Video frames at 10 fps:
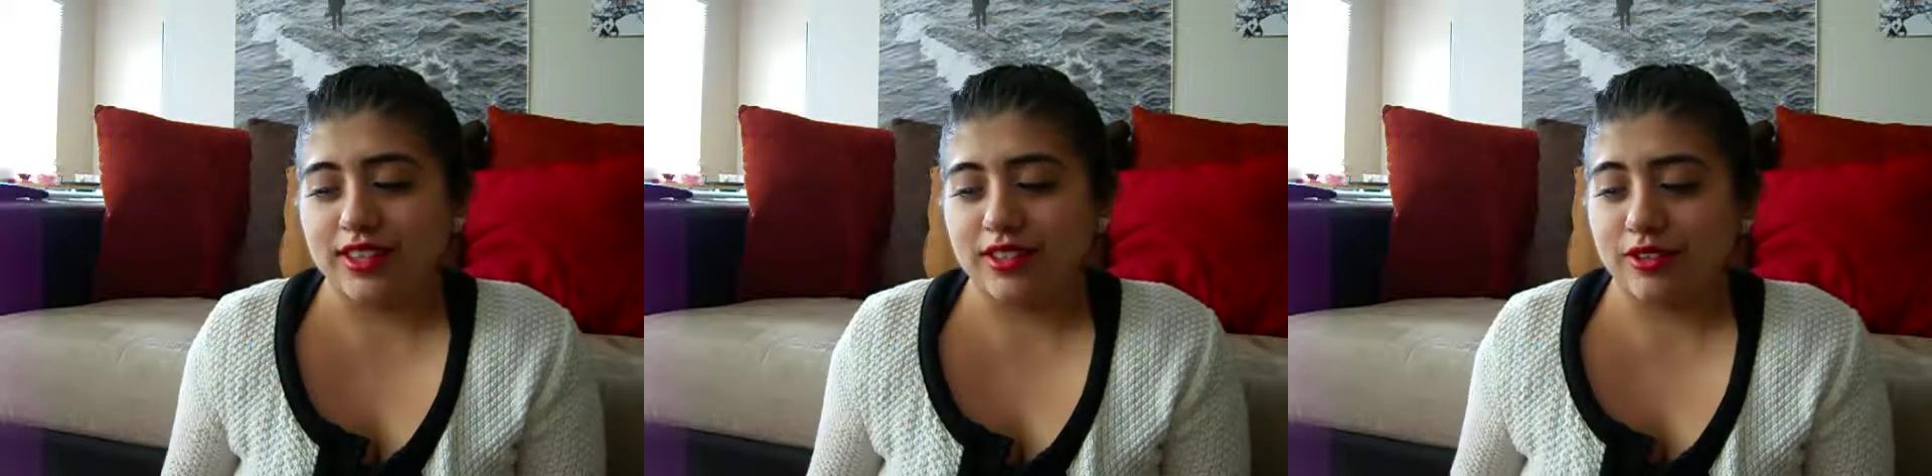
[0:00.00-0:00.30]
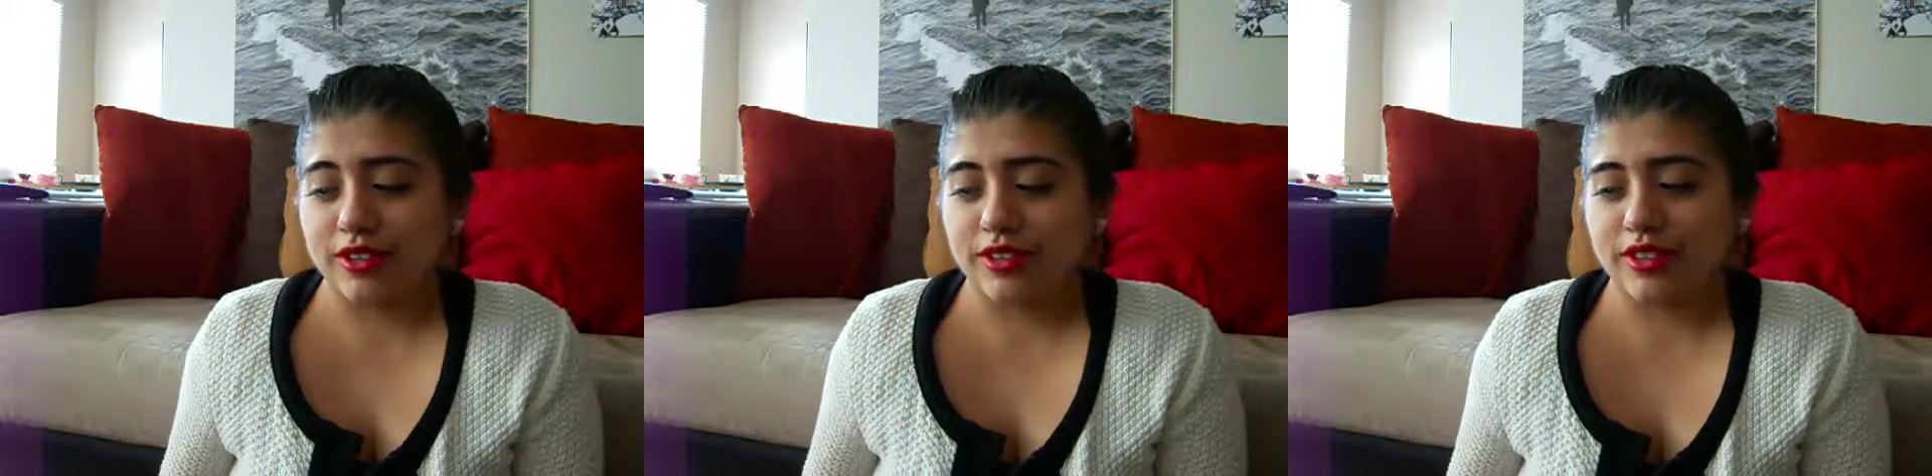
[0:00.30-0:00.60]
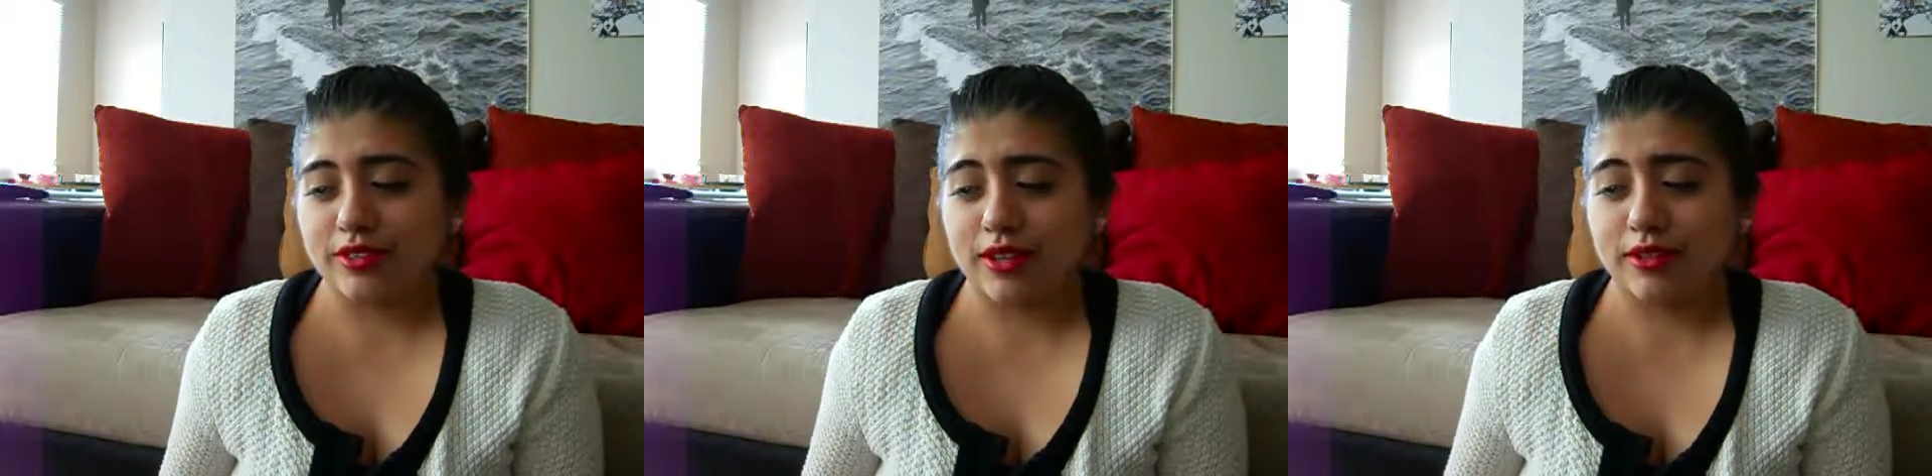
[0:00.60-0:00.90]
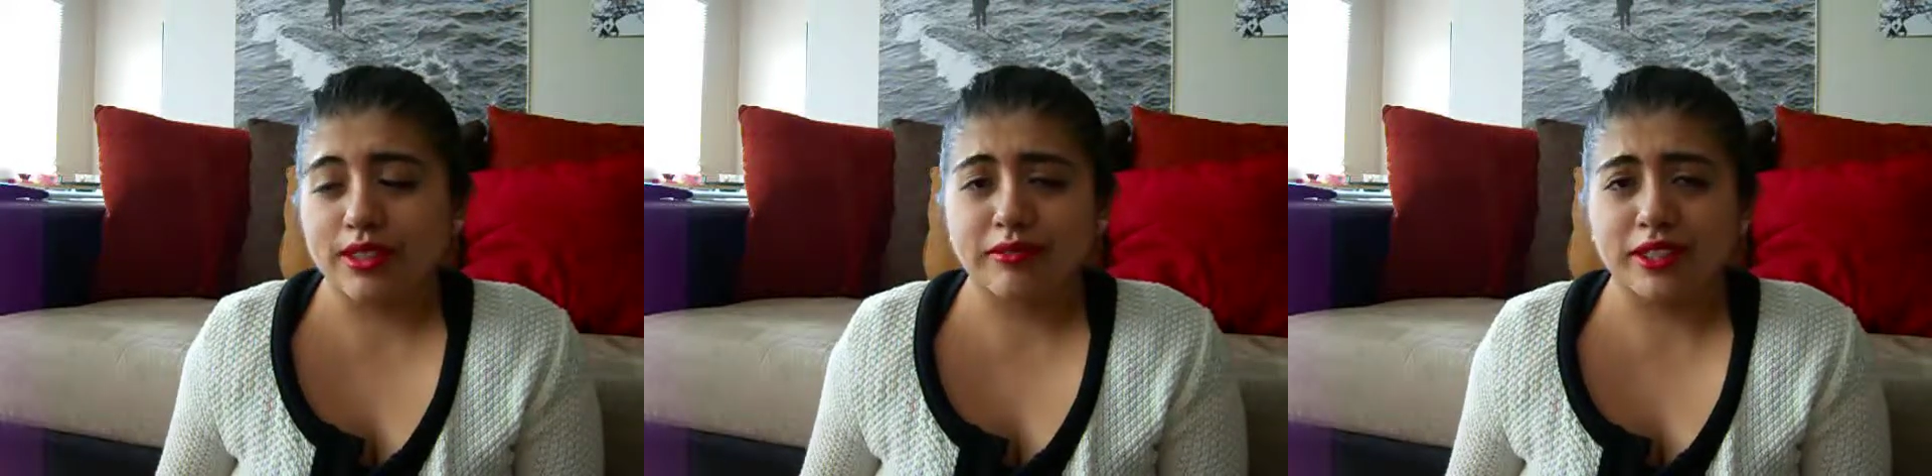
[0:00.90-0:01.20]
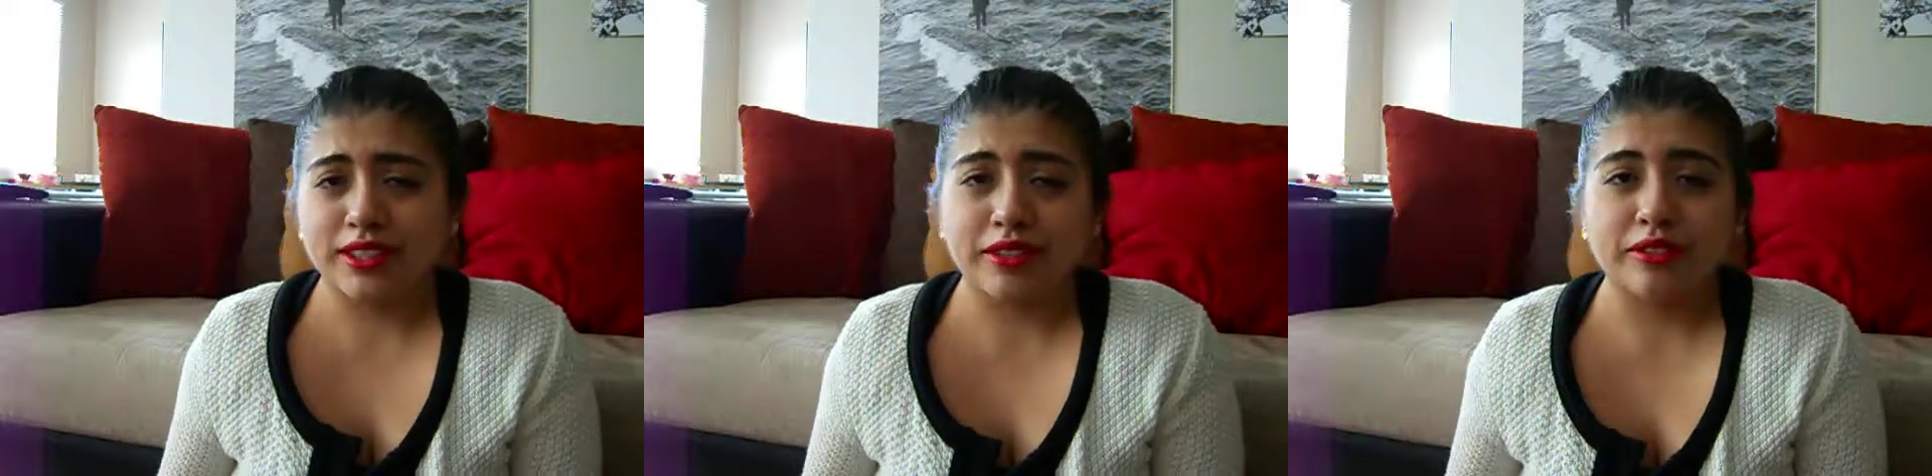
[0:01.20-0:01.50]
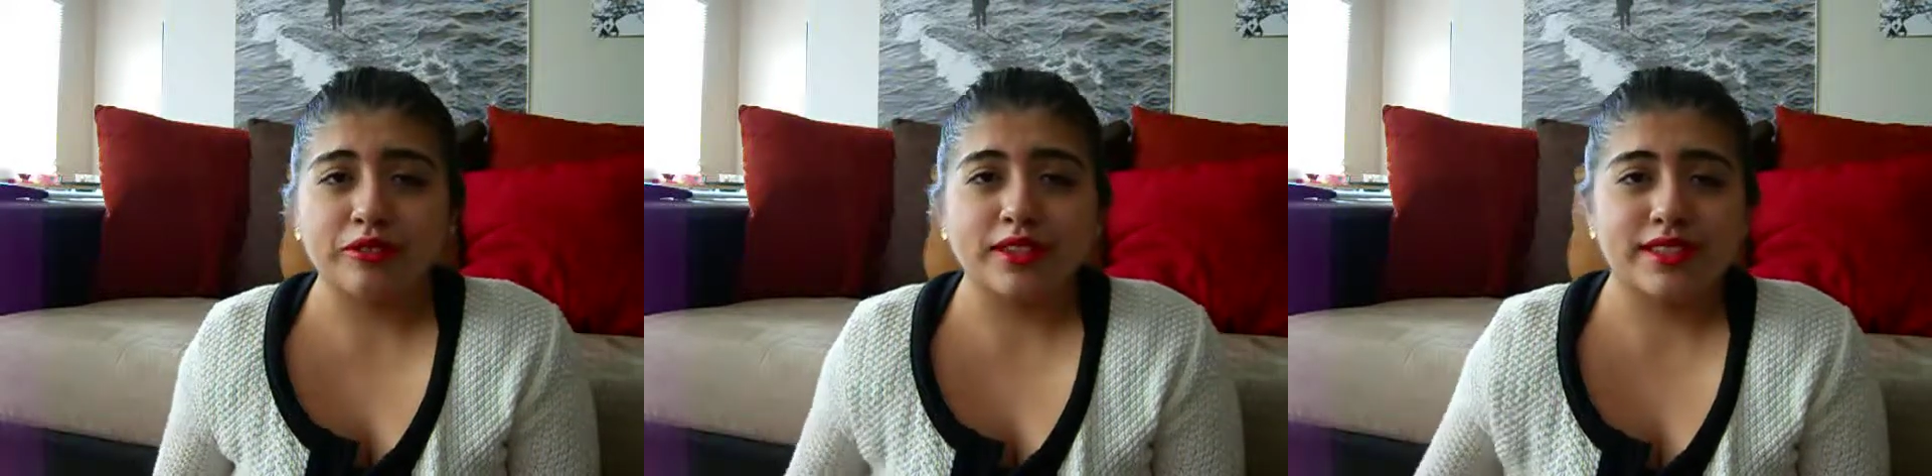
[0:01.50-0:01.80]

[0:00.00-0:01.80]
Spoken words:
Nor do I really want to own one,